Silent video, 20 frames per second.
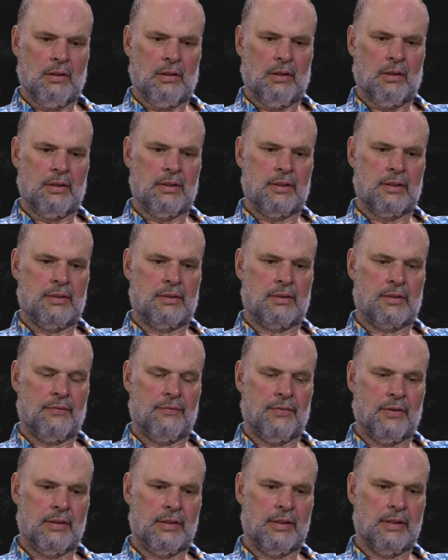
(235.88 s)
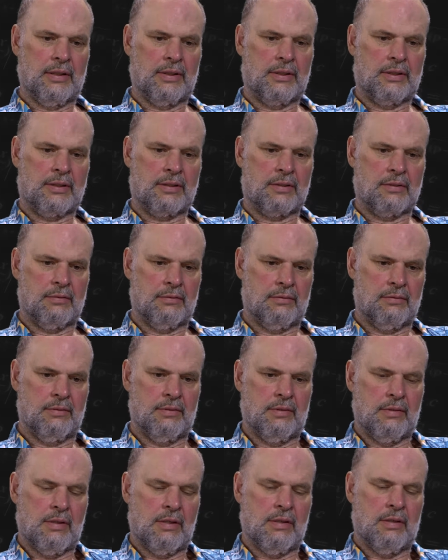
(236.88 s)
I defined this
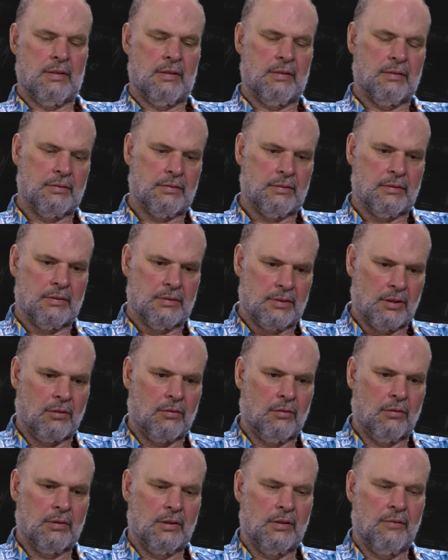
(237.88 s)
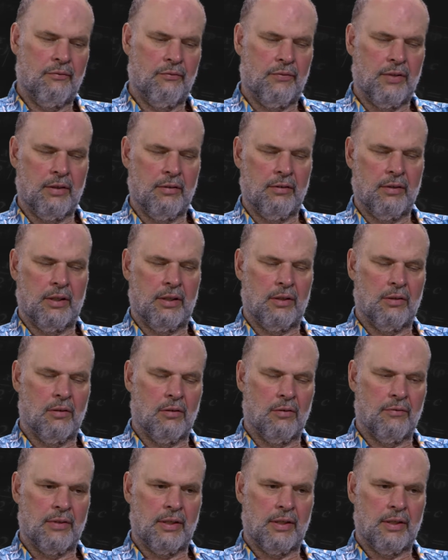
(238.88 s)
so-called invariant of